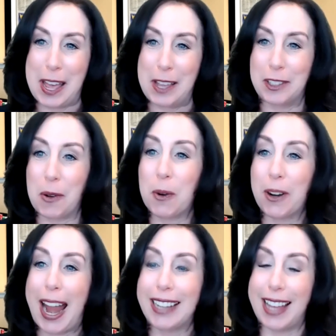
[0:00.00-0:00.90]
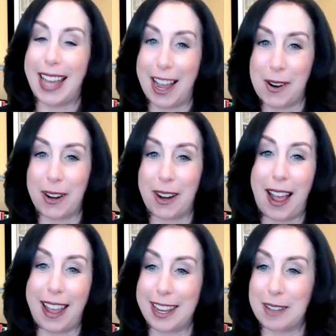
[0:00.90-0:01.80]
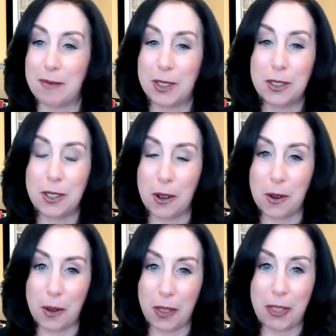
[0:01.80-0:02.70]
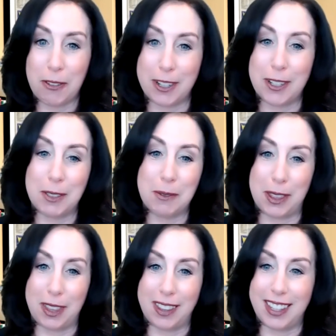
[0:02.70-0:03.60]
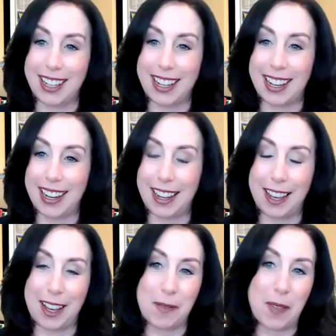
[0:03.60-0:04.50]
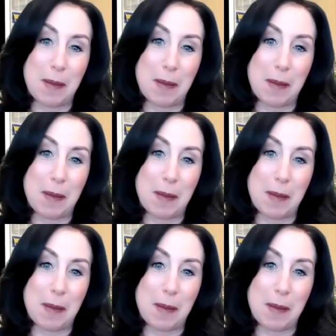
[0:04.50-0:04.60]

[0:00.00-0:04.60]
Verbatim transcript: So we're at the hour. I am so thrilled with the um,